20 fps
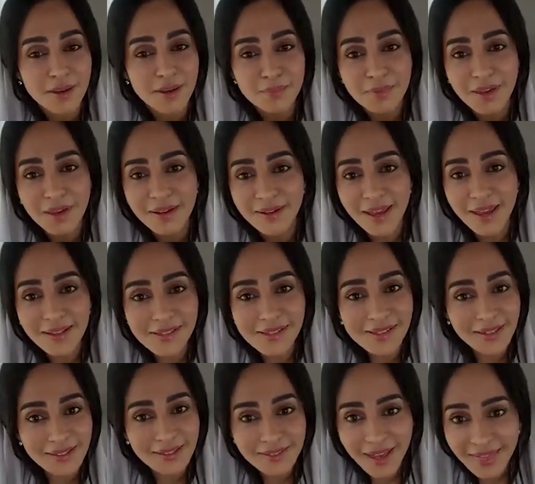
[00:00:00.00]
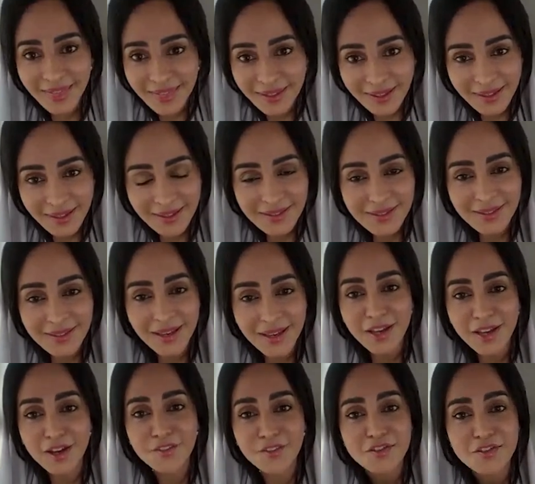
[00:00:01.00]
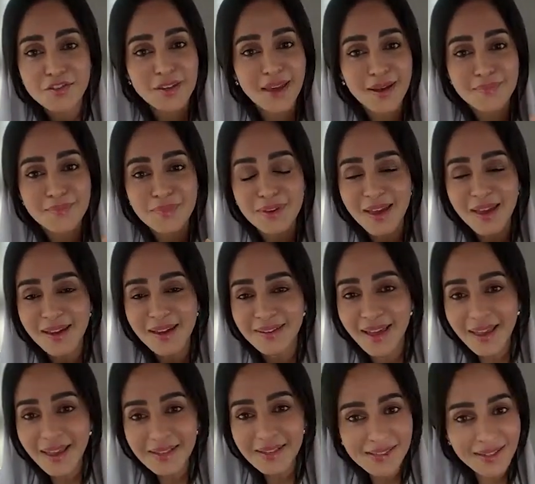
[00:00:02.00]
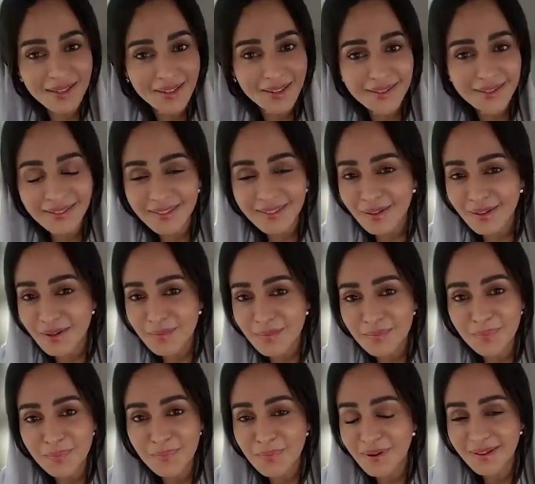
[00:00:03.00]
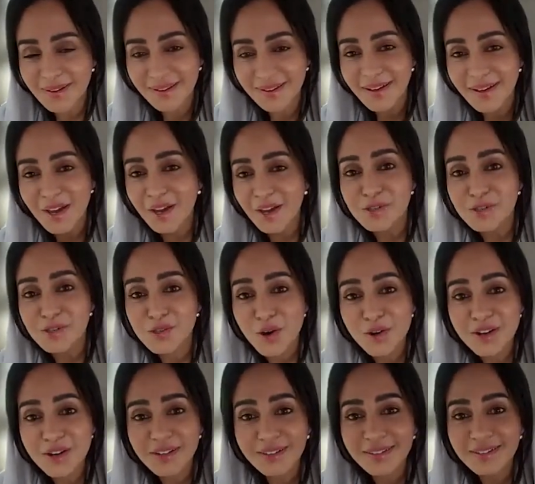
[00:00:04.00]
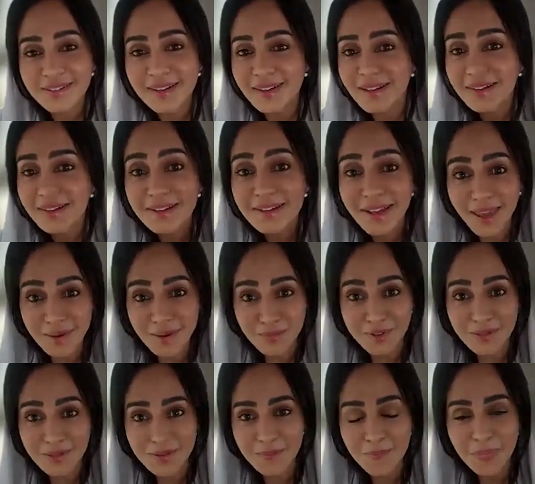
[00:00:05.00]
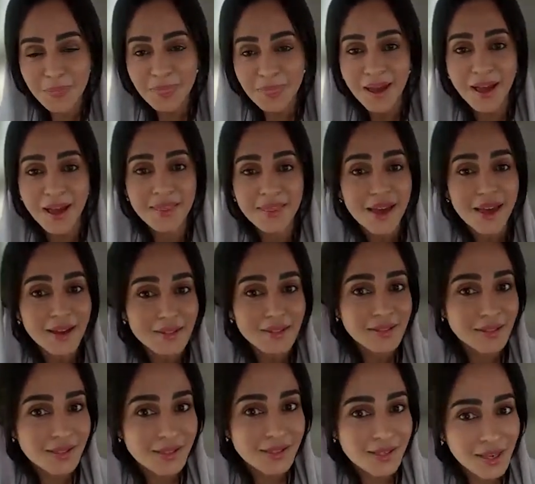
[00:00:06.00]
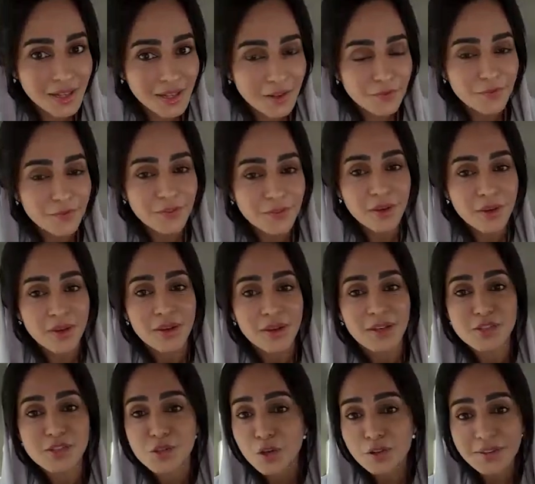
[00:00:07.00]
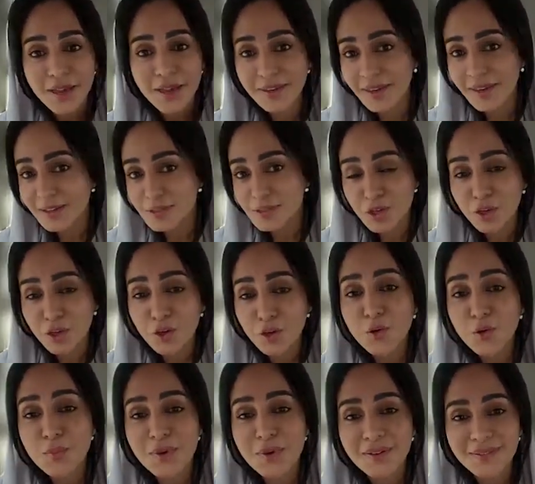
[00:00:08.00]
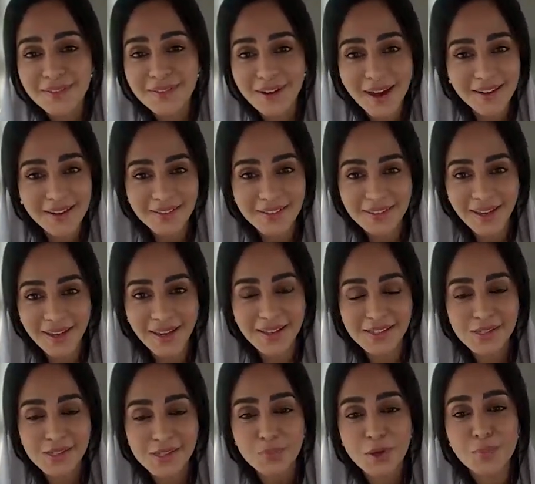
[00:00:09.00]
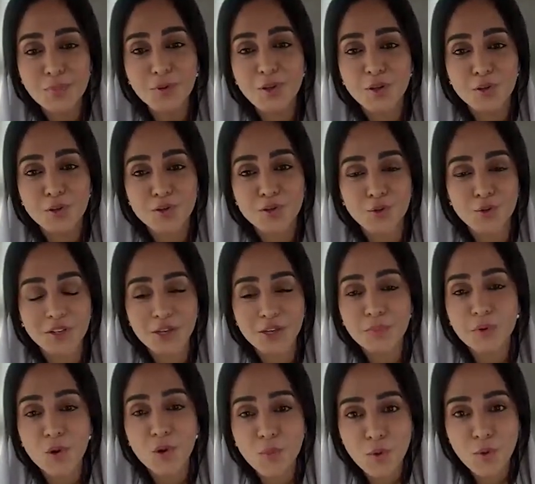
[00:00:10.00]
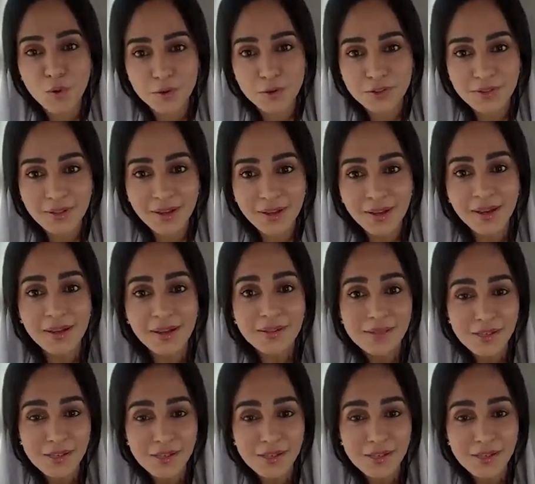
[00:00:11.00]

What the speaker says: if she can be an excellent athlete, if she can be an excellent soccer, name it. And that itself is not against human rights as people usually promote.